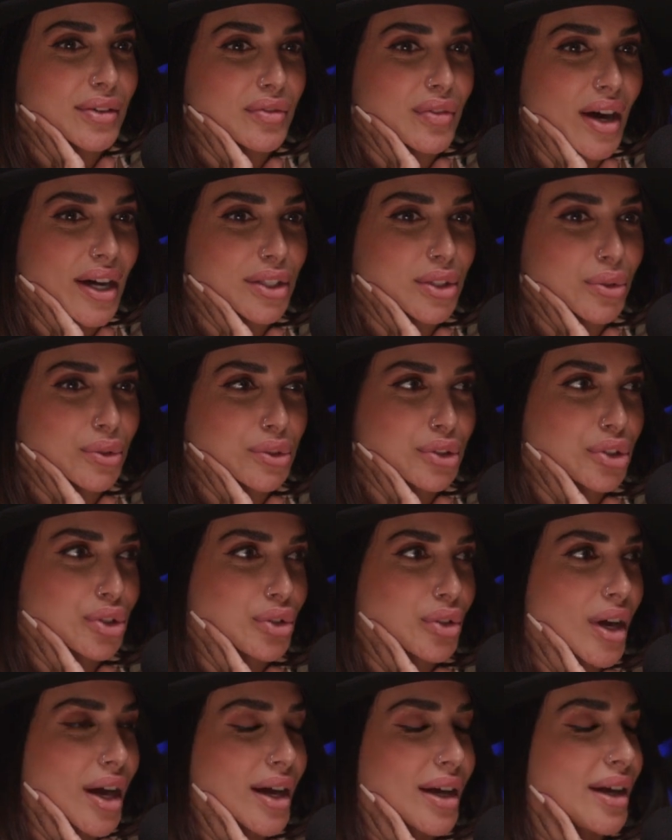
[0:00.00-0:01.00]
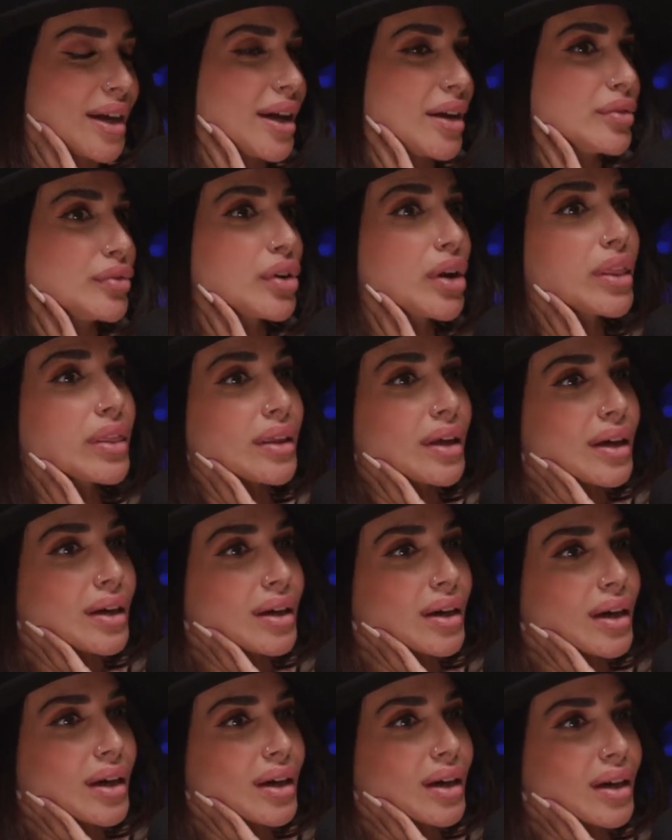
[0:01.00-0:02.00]
if I don't try
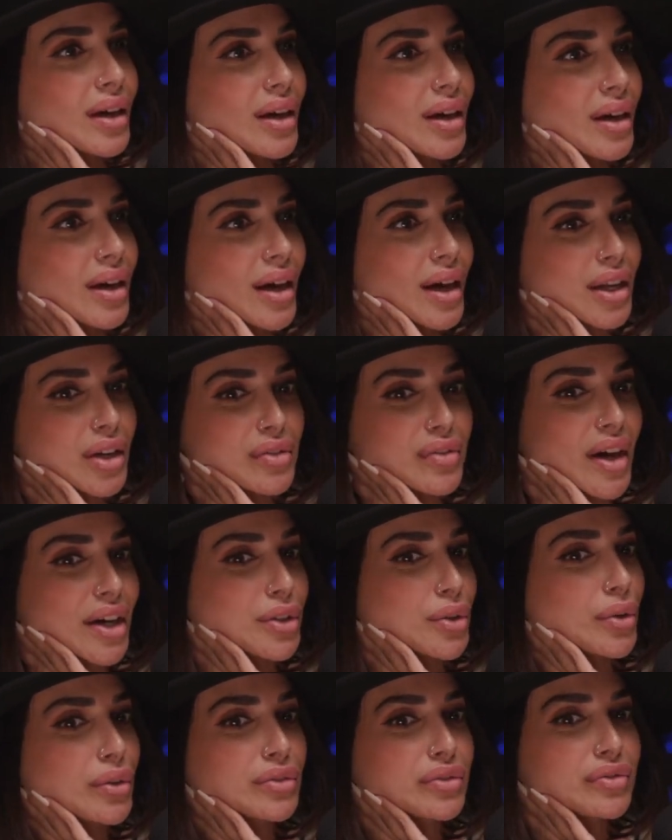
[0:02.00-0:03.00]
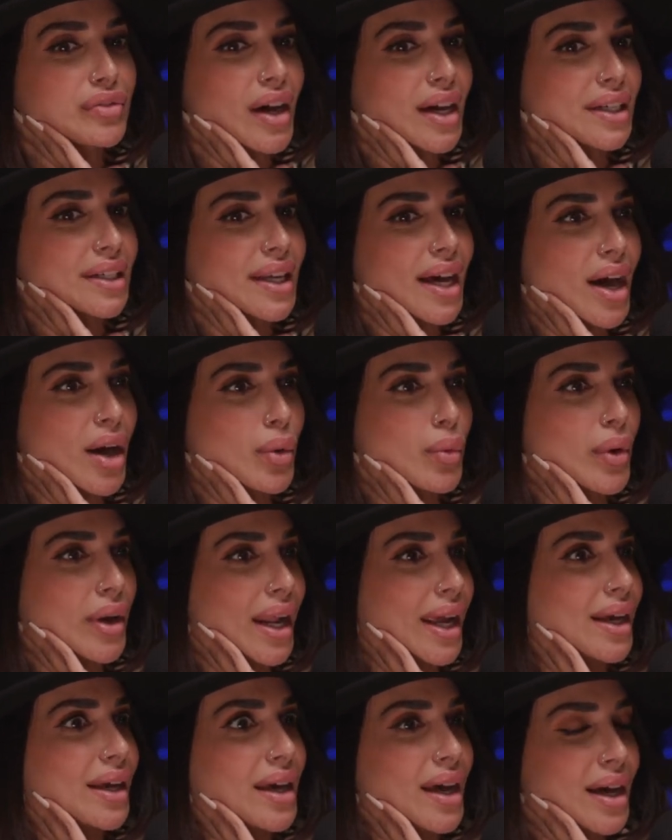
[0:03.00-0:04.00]
everything, and if I don't find out what
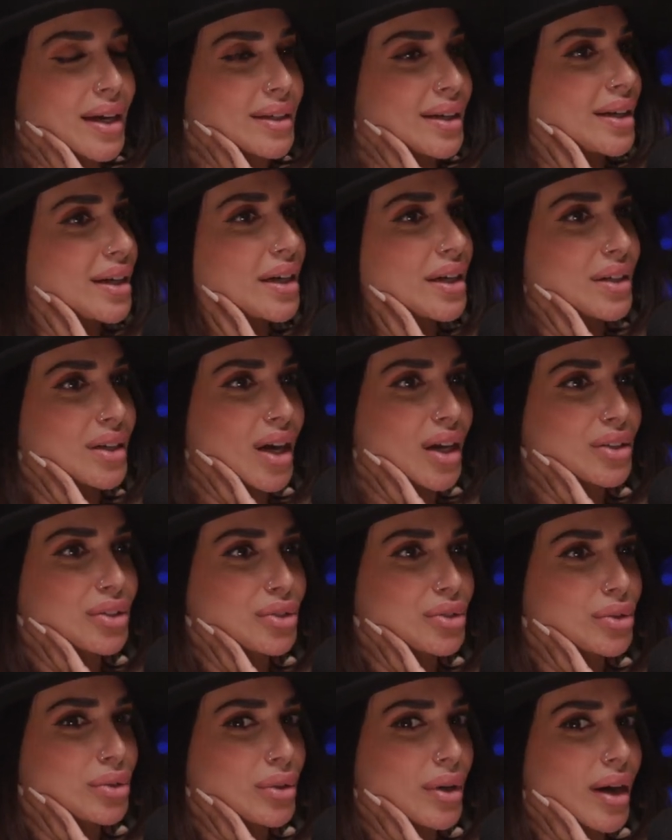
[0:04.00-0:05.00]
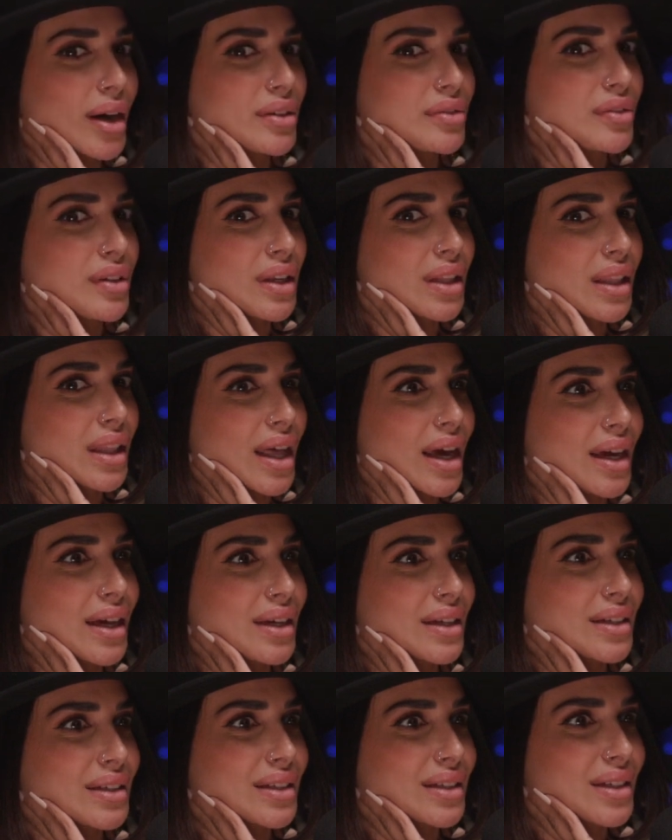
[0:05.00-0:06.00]
I can and cannot do, I feel
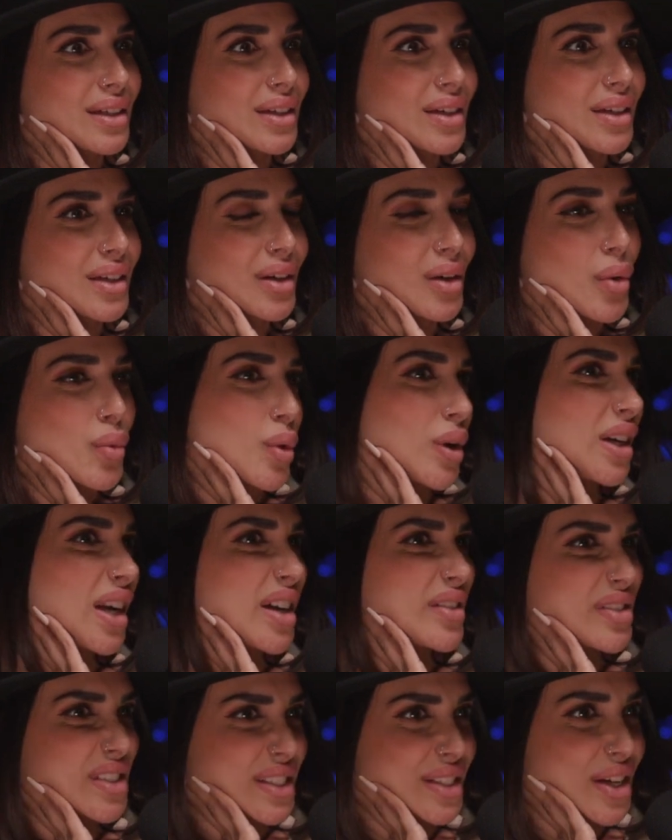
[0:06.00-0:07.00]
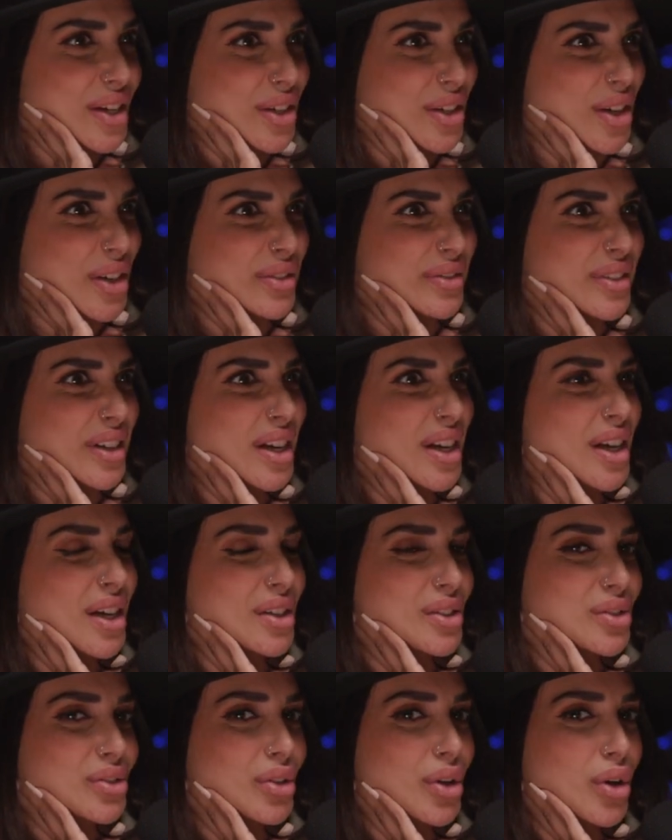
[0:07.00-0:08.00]
like one life is not enough.
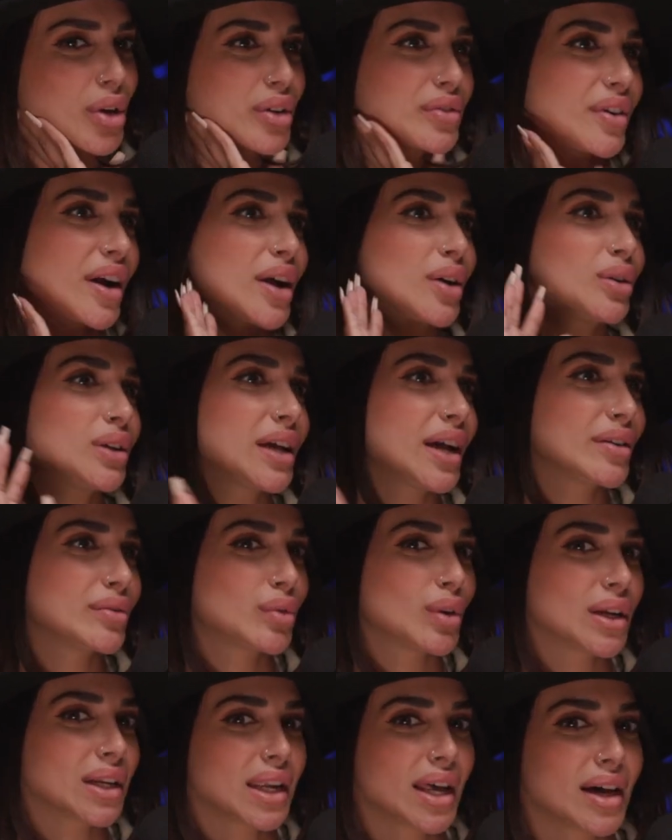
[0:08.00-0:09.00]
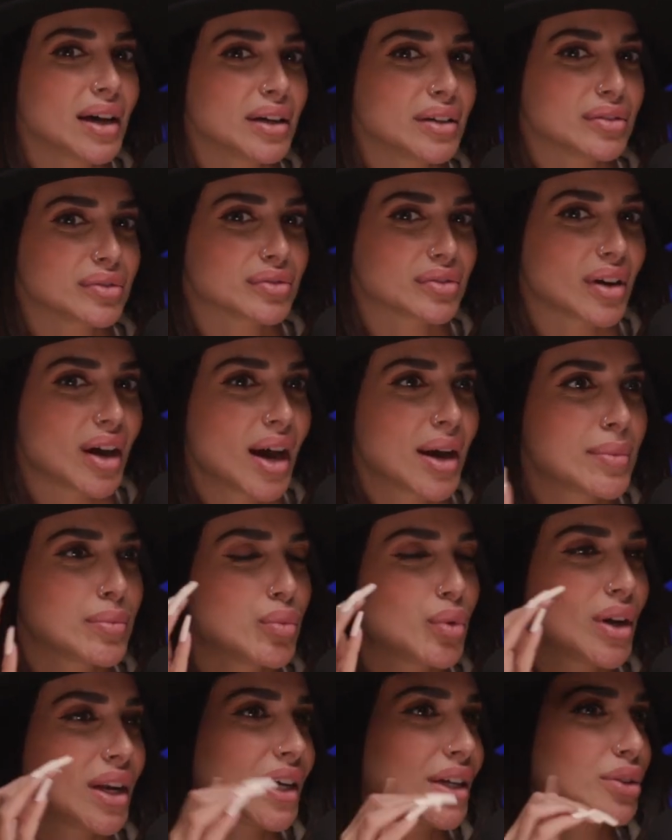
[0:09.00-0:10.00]
So if I only have one life, I'm
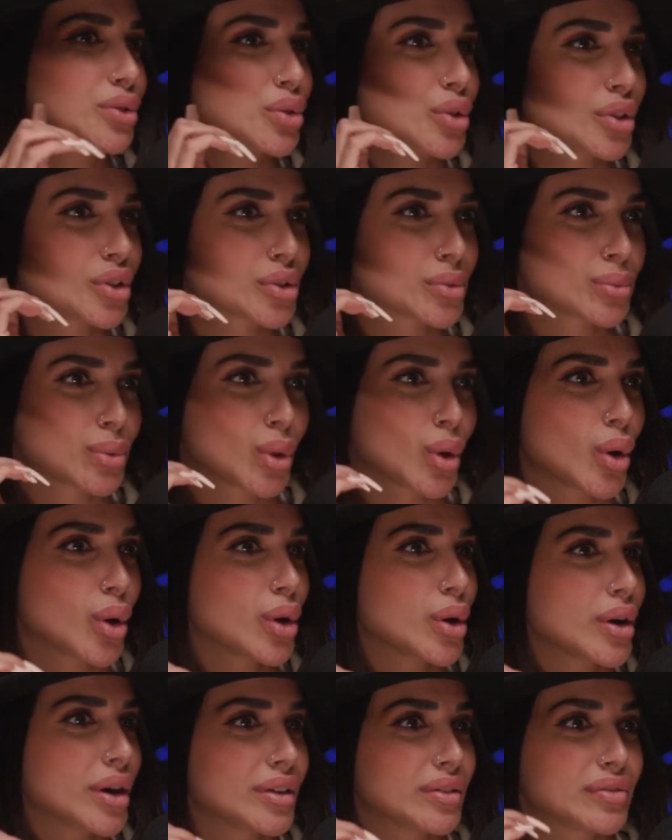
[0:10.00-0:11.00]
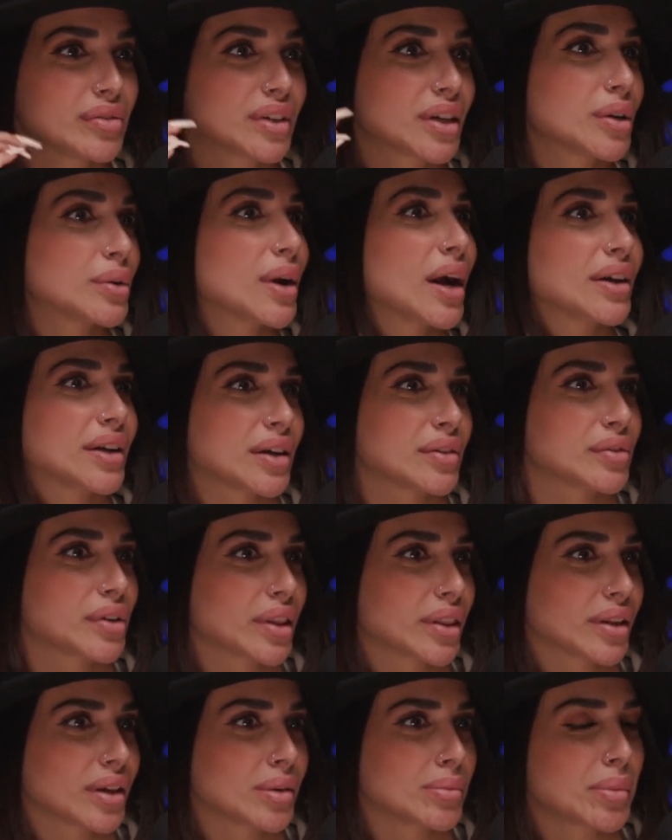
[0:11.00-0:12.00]
willing to explore and figure out
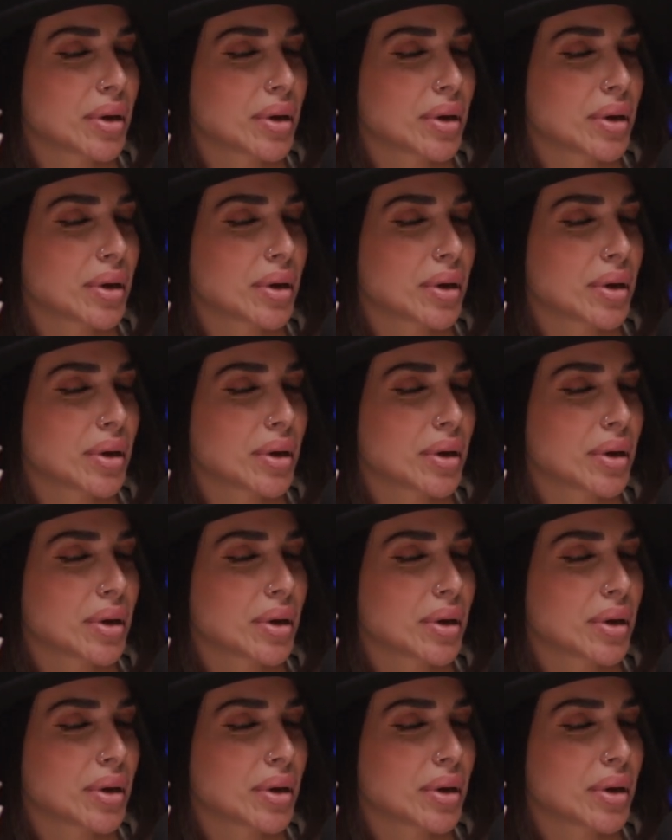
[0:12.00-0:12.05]
everything.